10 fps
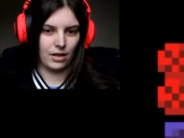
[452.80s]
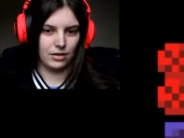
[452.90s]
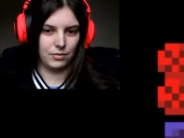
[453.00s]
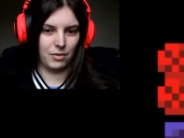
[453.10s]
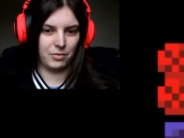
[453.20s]

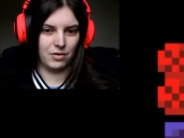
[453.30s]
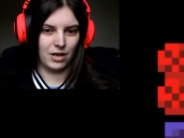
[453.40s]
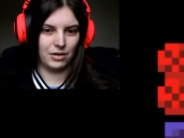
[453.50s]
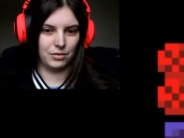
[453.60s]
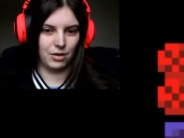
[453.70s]
Swap you
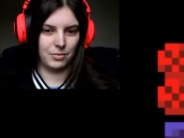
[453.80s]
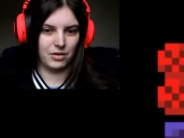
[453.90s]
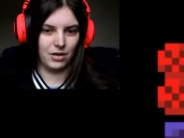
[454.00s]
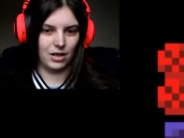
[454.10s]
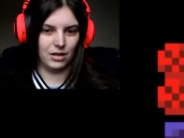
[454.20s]
out, swap
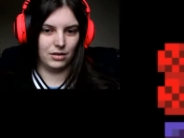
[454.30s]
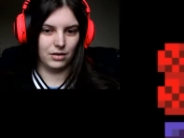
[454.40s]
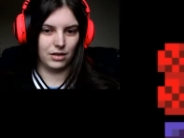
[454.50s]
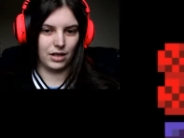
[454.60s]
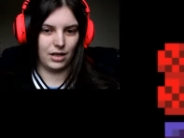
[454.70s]
you out.
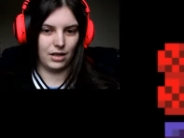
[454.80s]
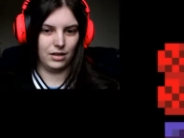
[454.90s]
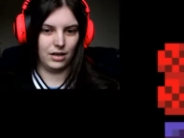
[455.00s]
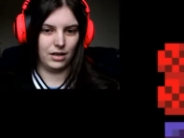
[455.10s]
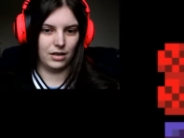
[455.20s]
Get
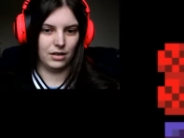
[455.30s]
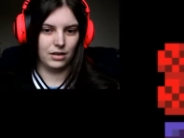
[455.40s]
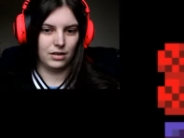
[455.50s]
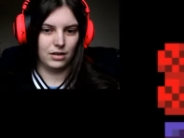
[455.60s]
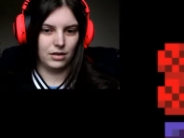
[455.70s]
in there.
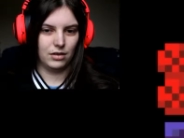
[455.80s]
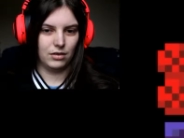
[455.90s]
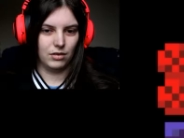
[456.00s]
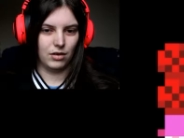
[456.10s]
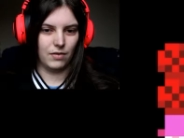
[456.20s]

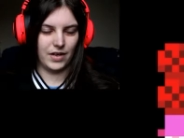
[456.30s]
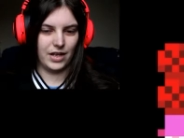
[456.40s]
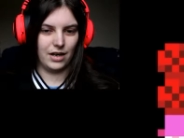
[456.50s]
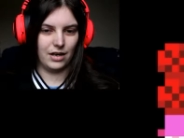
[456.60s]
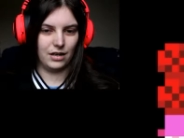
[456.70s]
Go over
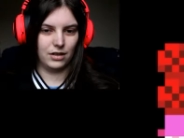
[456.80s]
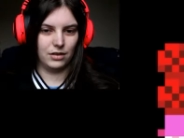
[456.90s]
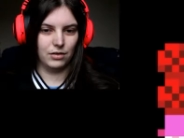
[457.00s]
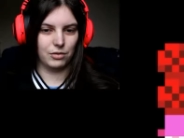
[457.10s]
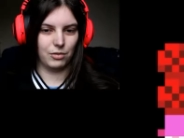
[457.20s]

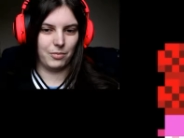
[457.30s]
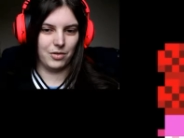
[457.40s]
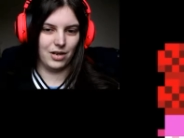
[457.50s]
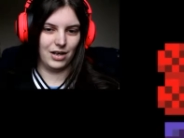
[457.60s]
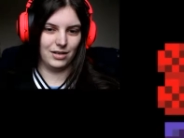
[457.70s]
here. Don't swap
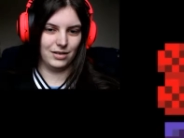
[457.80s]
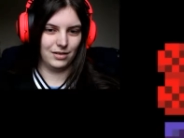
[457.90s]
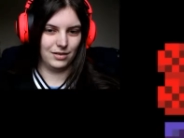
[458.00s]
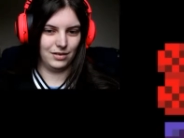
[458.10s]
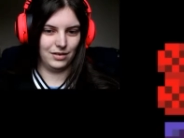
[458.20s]
you out.
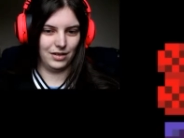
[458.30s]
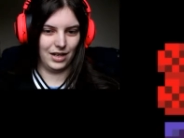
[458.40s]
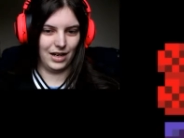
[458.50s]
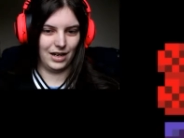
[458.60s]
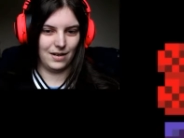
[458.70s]
Do
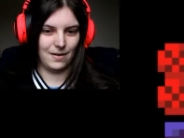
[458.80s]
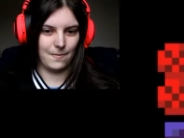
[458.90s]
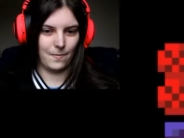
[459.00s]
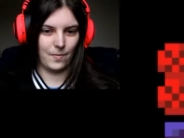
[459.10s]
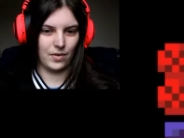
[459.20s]
that.
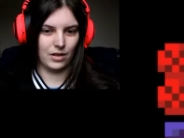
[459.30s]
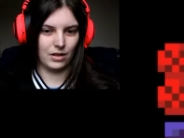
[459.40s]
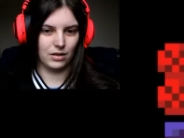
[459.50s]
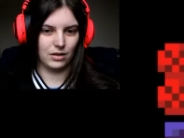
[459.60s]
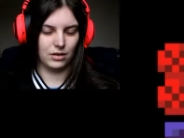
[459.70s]

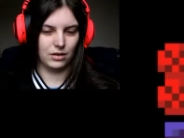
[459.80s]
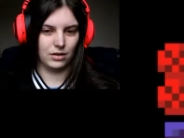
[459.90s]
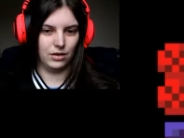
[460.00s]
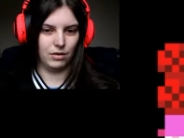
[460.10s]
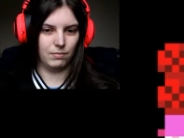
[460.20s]

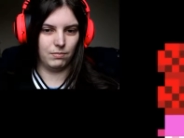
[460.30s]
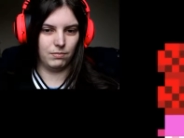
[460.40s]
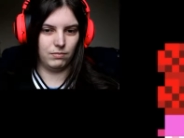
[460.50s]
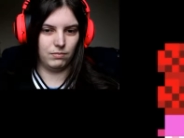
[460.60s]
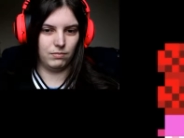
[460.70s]
Nope.
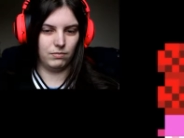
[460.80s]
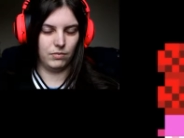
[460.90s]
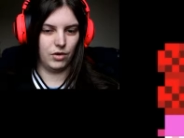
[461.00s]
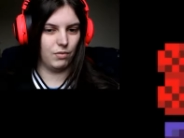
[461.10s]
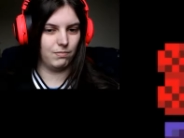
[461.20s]

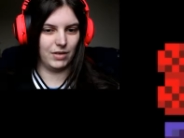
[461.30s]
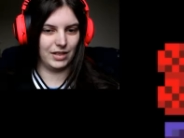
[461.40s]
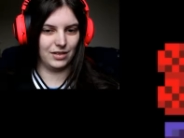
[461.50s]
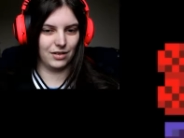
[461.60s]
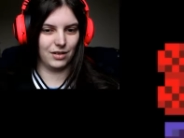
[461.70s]
Nope,
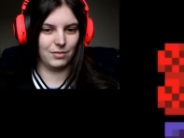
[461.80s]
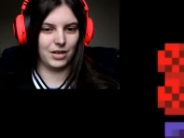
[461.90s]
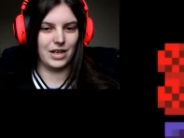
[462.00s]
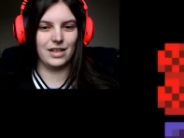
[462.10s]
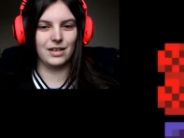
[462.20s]
that's not gonna
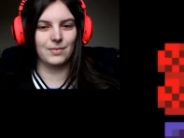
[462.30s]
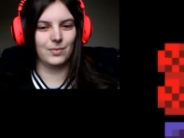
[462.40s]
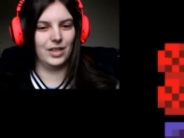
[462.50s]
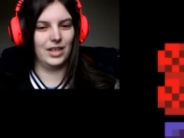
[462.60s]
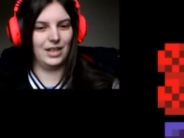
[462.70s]
work either.
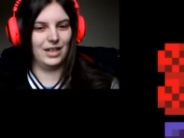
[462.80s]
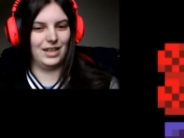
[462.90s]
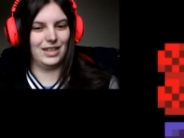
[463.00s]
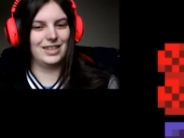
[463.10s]
Uh...